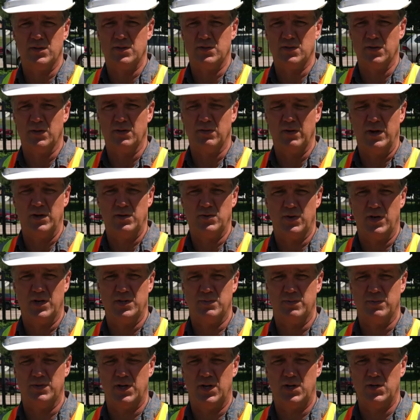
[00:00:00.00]
It's a great
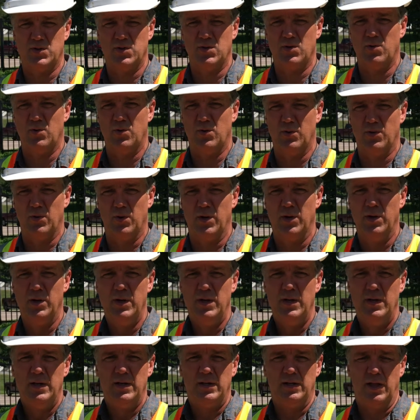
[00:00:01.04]
transportation corridor,
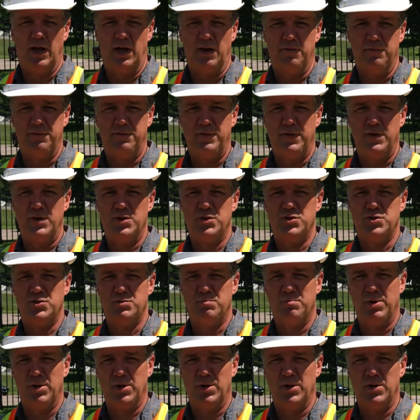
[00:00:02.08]
a lot of fish,
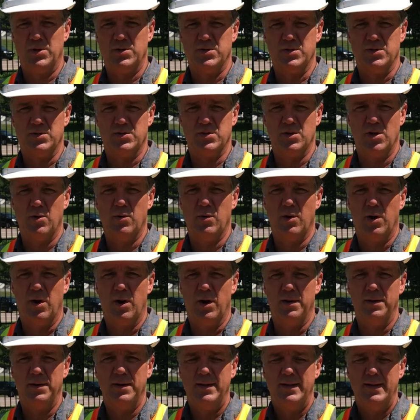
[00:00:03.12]
birds, and so on.